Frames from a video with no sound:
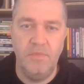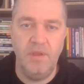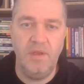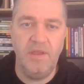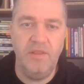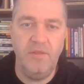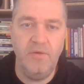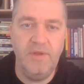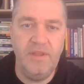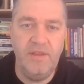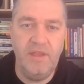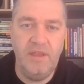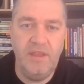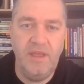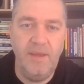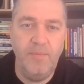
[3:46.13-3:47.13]
So let's look at
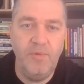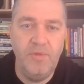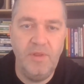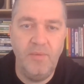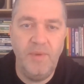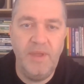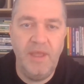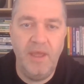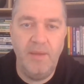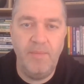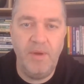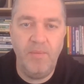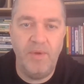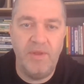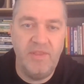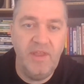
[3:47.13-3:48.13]
the examples that we came
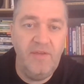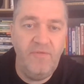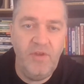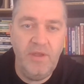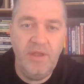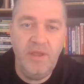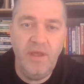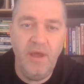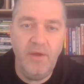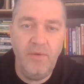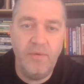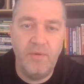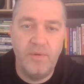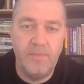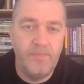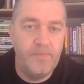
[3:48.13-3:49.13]
up with. If you can
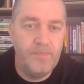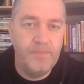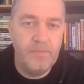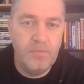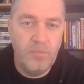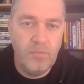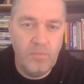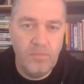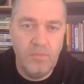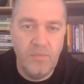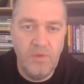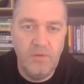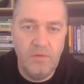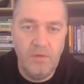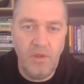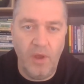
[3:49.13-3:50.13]
code,
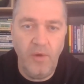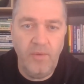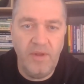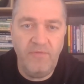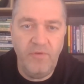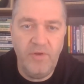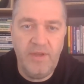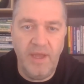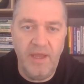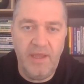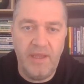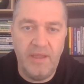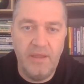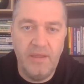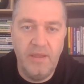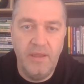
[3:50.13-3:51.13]
code every
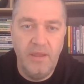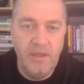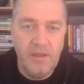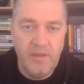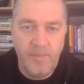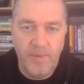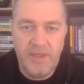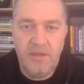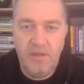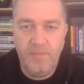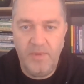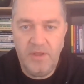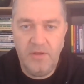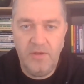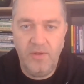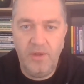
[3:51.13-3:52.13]
day. Spend as
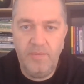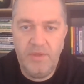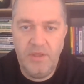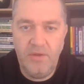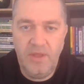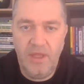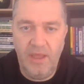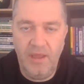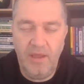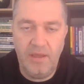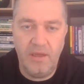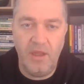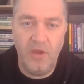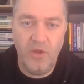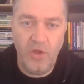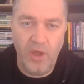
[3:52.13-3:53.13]
much time as you
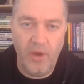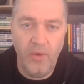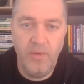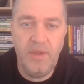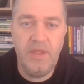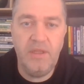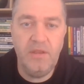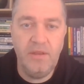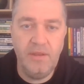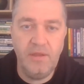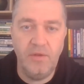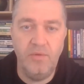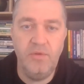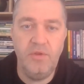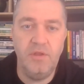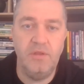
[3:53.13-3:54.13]
can coding
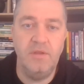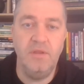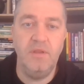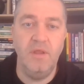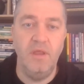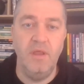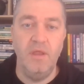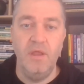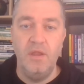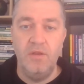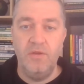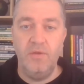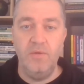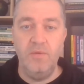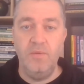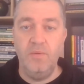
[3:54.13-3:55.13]
solutions
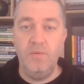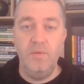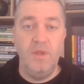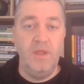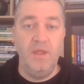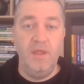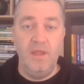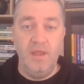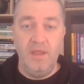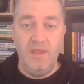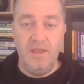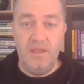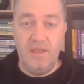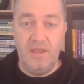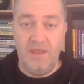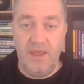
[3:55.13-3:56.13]
to
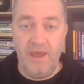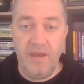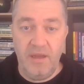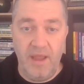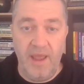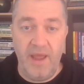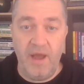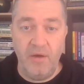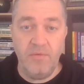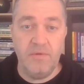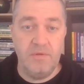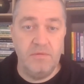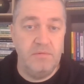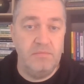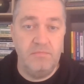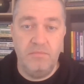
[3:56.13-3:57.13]
get out
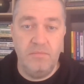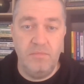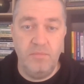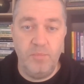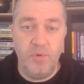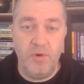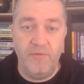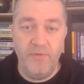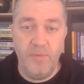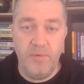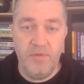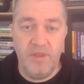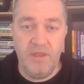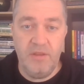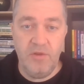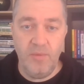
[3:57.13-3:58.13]

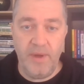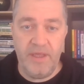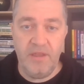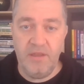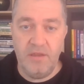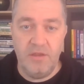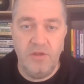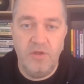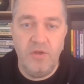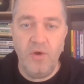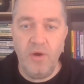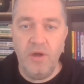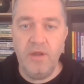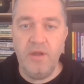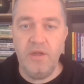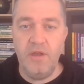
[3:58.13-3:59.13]
profitable situations. You're
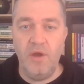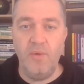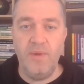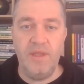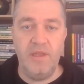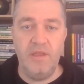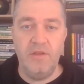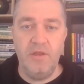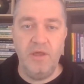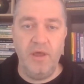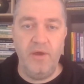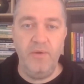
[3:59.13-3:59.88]
not going to know unless you